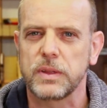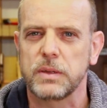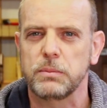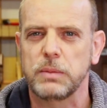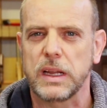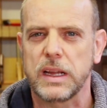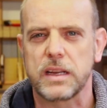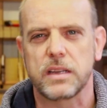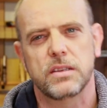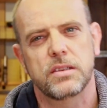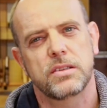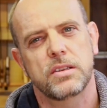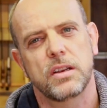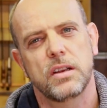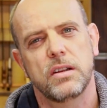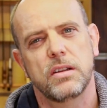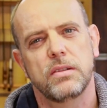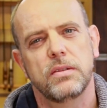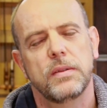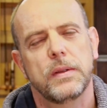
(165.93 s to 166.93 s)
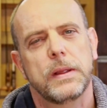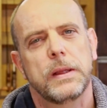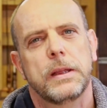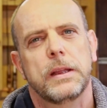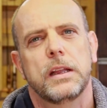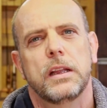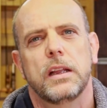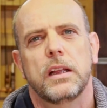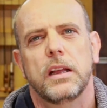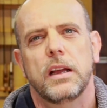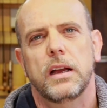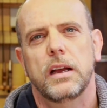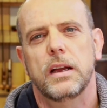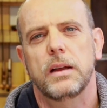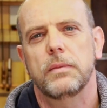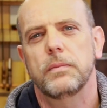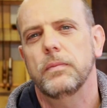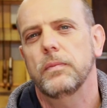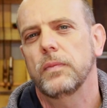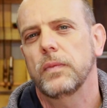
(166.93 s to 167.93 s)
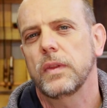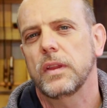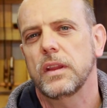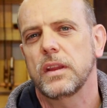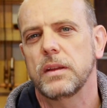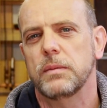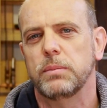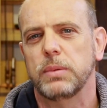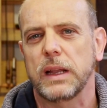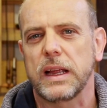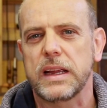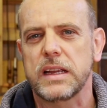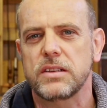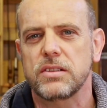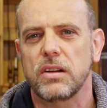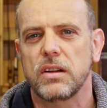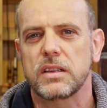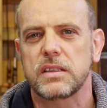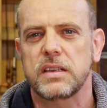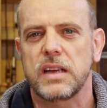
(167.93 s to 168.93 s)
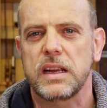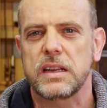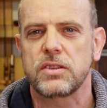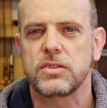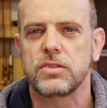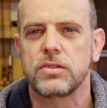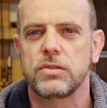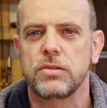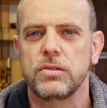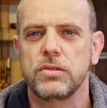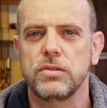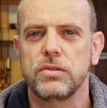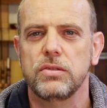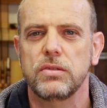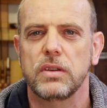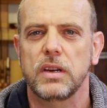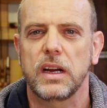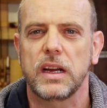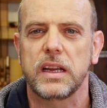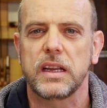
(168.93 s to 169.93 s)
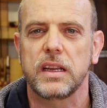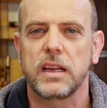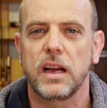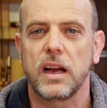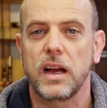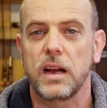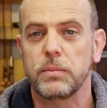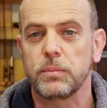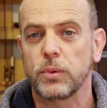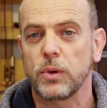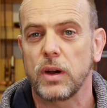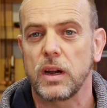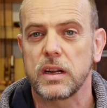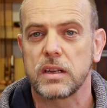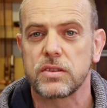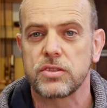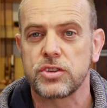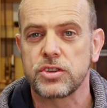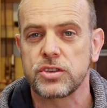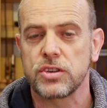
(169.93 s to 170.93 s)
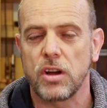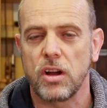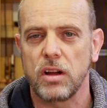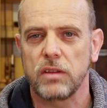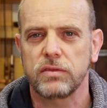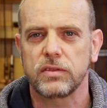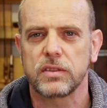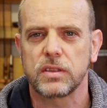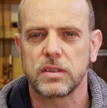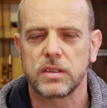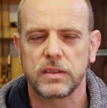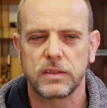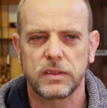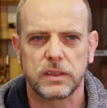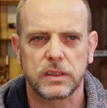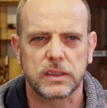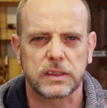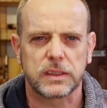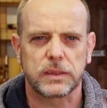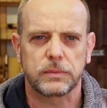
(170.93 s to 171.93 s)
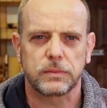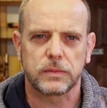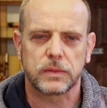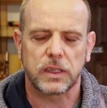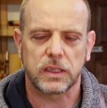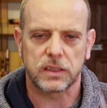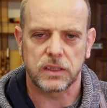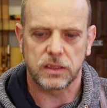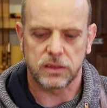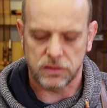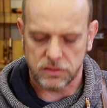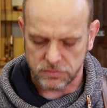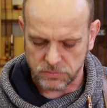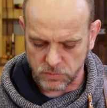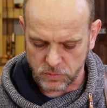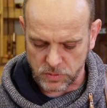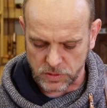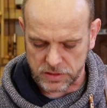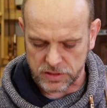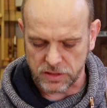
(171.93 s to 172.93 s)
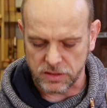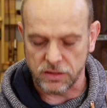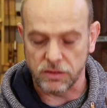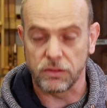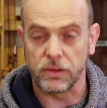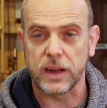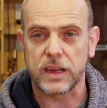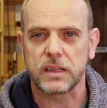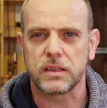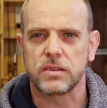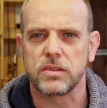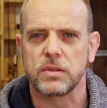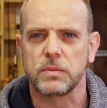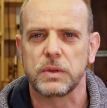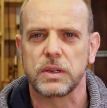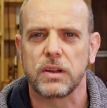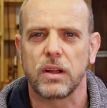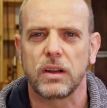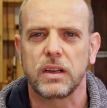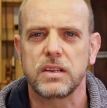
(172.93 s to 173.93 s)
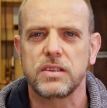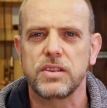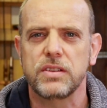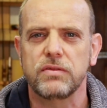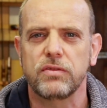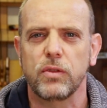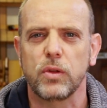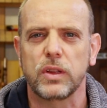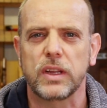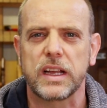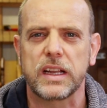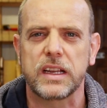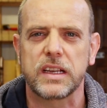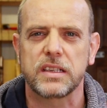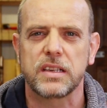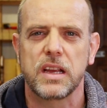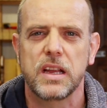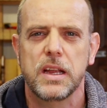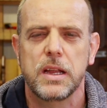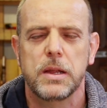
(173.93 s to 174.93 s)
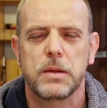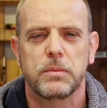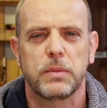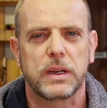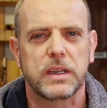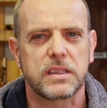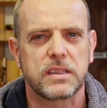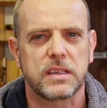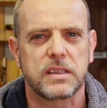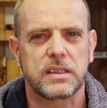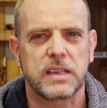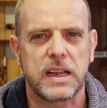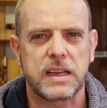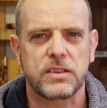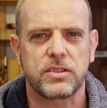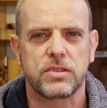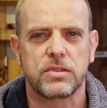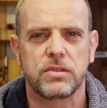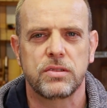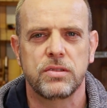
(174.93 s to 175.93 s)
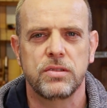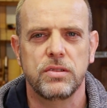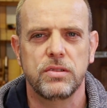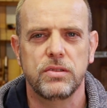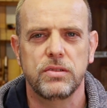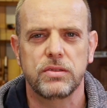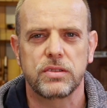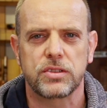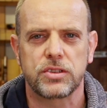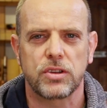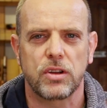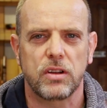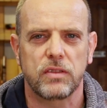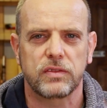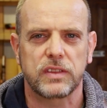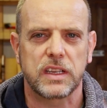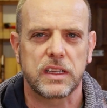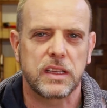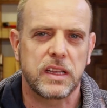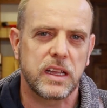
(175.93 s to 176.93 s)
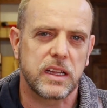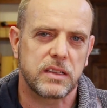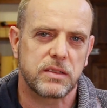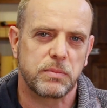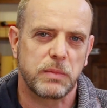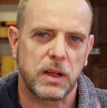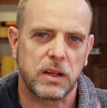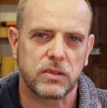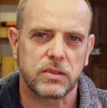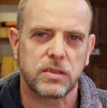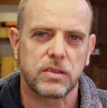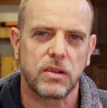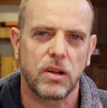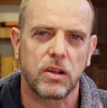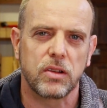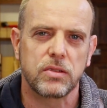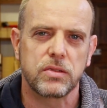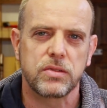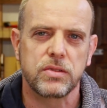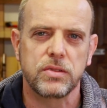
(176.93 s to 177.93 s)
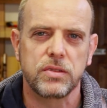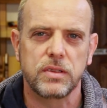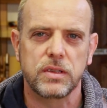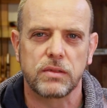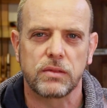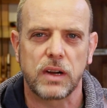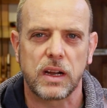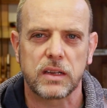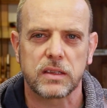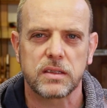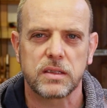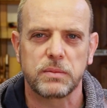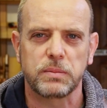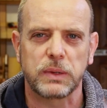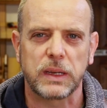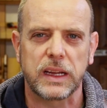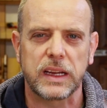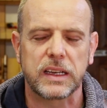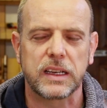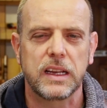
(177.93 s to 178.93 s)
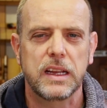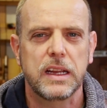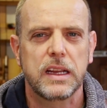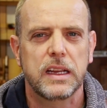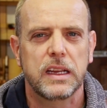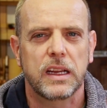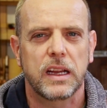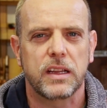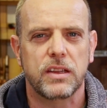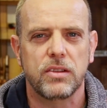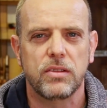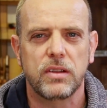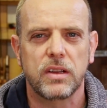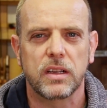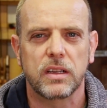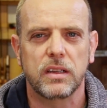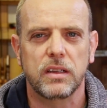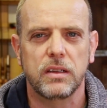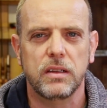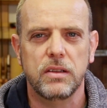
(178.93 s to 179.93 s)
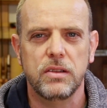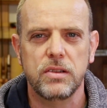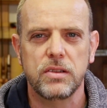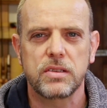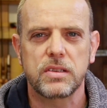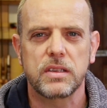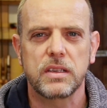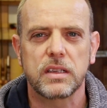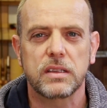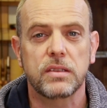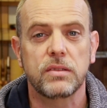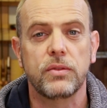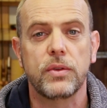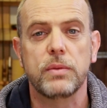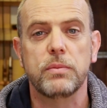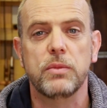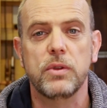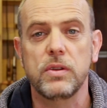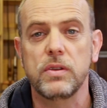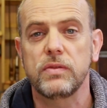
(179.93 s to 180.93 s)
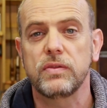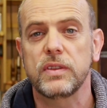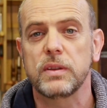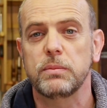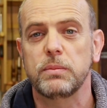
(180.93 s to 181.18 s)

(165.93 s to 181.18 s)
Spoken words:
the blades. So the blades are attached to a upright shaft. I don't know what the correct terminology for that is, but it's attached to the shaft that gets mounted onto the router plane, and you can loosen it and remove the